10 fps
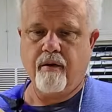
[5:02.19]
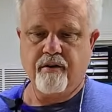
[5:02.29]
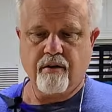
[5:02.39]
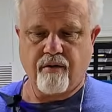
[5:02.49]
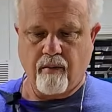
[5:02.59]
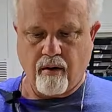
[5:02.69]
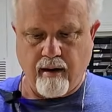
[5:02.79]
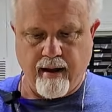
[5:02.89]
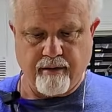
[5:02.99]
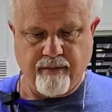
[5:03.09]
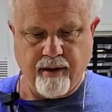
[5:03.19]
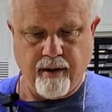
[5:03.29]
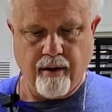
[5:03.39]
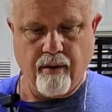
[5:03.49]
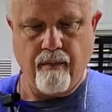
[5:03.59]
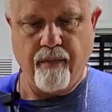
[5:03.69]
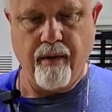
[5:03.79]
This is from our last video.